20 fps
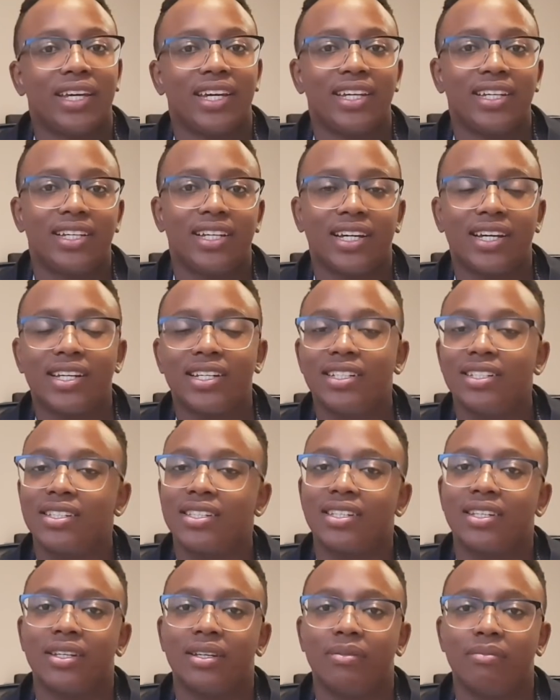Hey
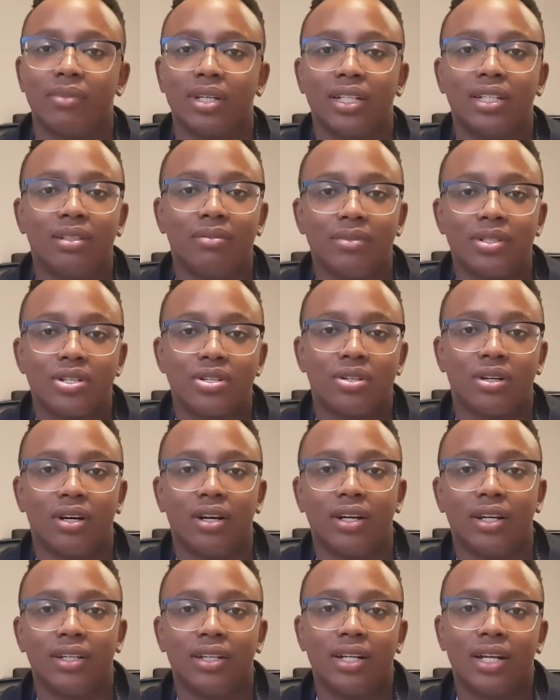guys, my name is
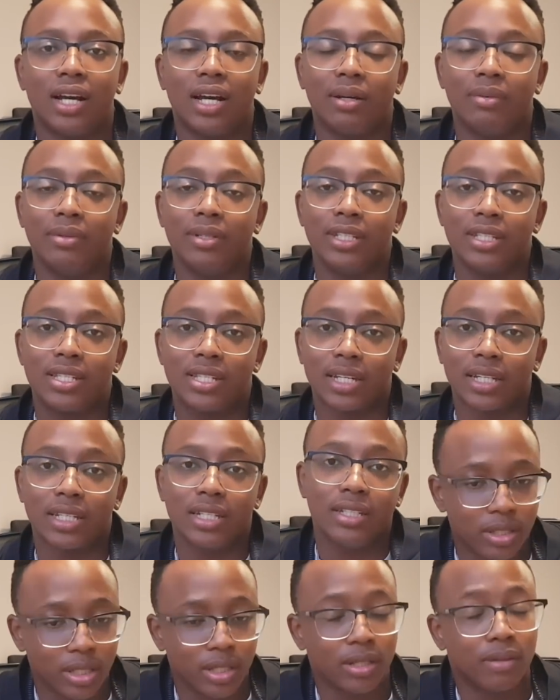Sean. I'm a
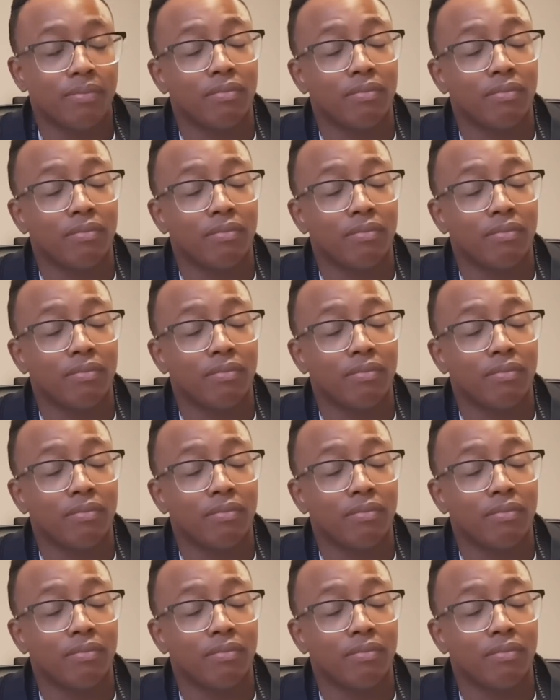second year